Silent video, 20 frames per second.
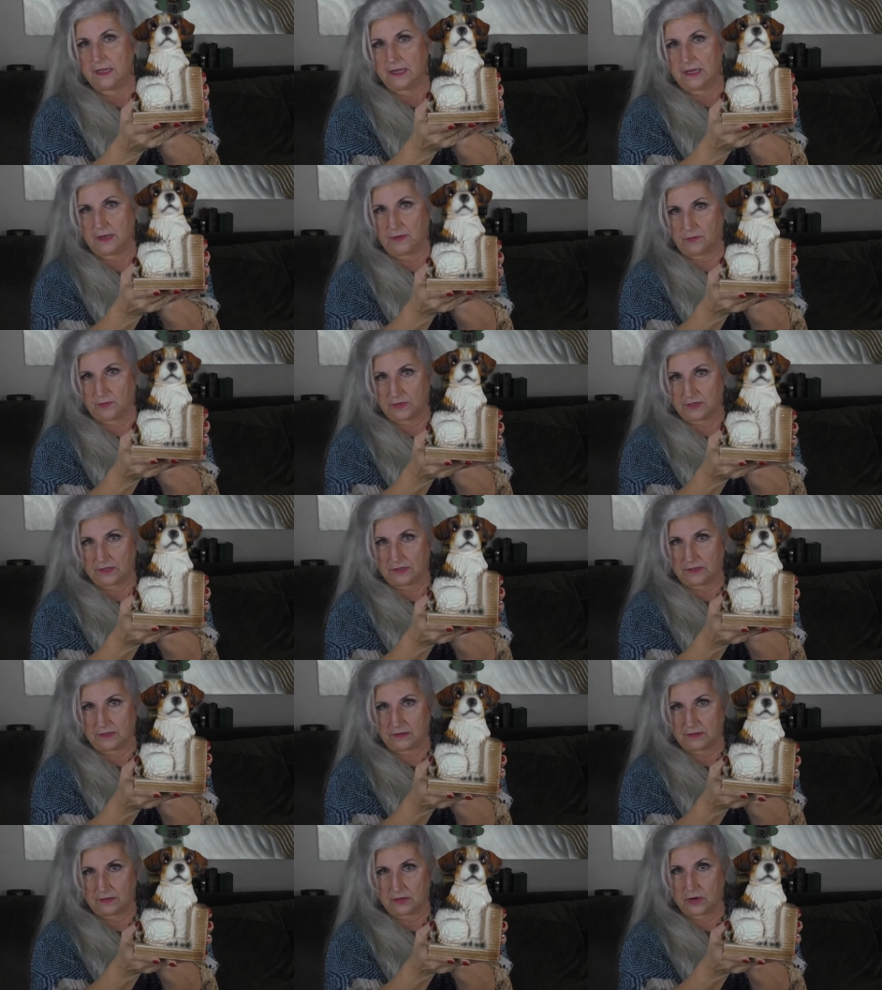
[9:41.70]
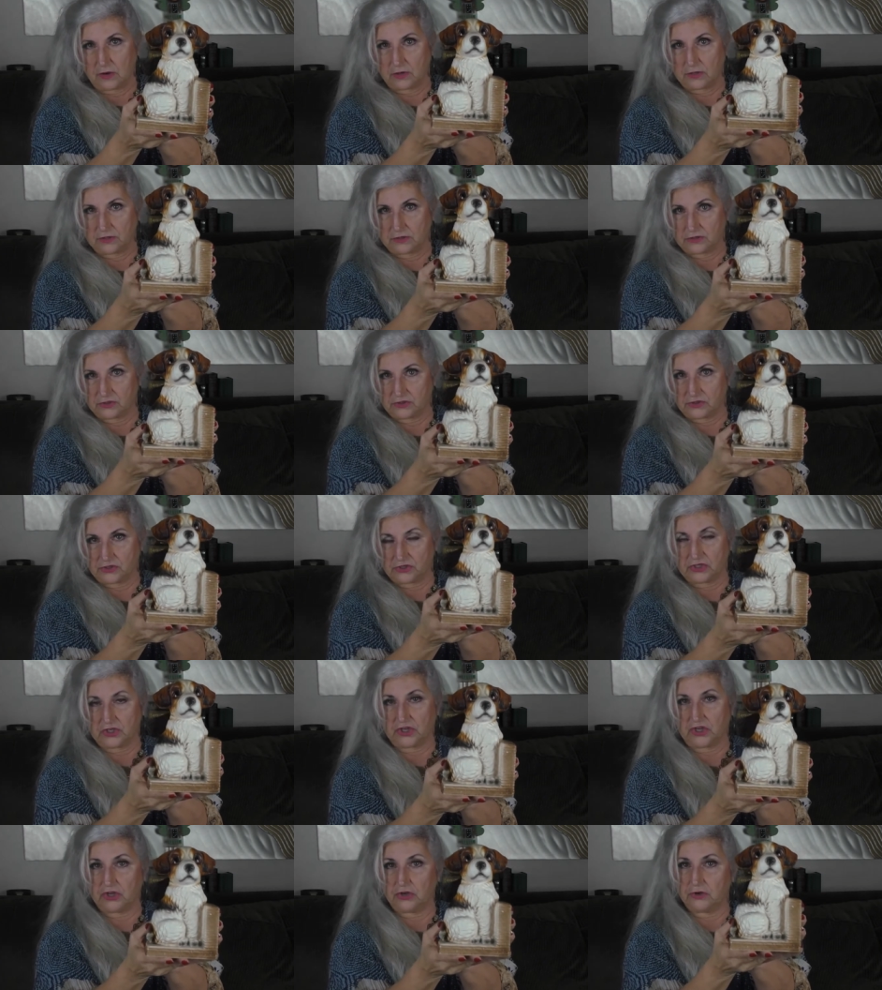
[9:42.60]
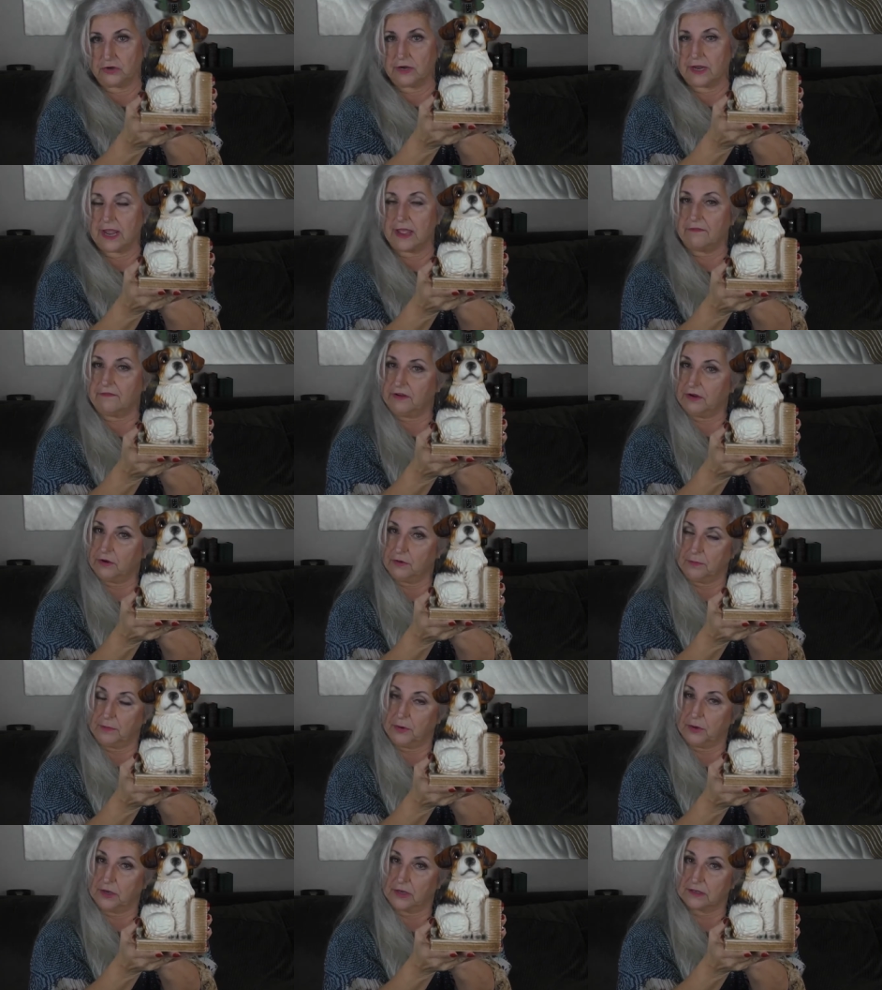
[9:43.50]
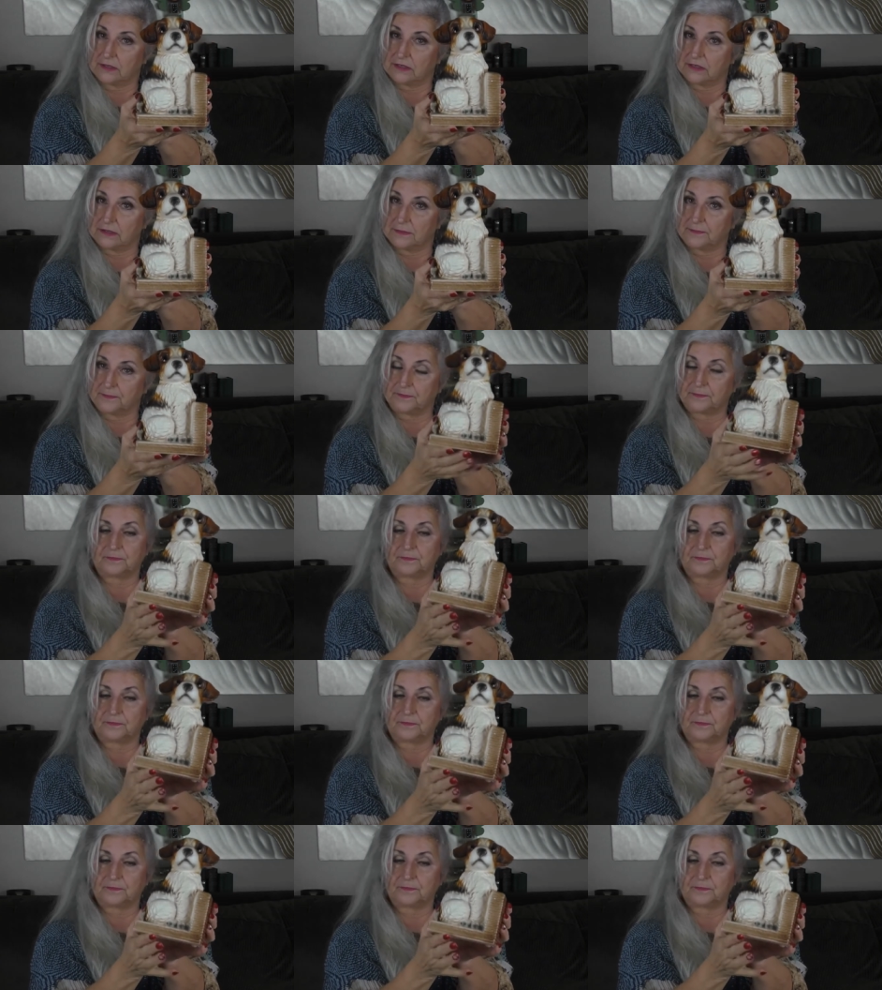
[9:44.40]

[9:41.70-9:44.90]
it will secure heavier books.